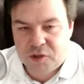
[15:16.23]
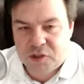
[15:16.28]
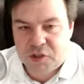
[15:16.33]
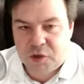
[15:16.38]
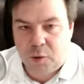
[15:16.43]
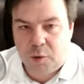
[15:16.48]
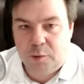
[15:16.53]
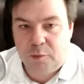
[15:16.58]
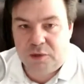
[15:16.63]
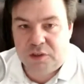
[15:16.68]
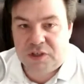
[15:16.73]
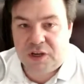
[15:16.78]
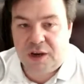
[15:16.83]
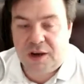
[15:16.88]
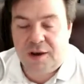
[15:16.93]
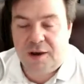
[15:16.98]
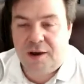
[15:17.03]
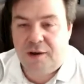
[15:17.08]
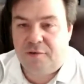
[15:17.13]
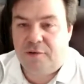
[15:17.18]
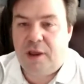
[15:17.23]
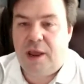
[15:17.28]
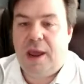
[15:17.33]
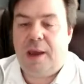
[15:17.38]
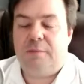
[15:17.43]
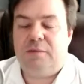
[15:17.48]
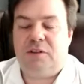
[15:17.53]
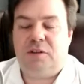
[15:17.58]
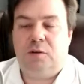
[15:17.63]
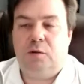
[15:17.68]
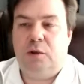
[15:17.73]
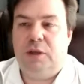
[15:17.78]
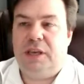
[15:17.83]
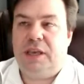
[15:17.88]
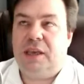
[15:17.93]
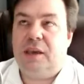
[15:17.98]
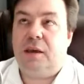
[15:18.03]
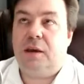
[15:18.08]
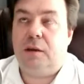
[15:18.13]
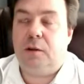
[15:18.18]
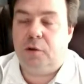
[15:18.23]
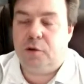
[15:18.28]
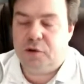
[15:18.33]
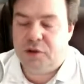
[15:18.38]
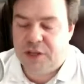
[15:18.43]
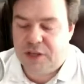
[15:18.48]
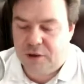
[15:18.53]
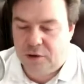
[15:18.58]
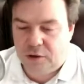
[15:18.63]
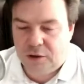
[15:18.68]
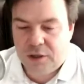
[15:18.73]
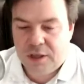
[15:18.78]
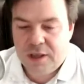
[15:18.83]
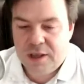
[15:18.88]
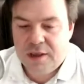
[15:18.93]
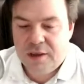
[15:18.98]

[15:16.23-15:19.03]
So it was an absolutely killer deal.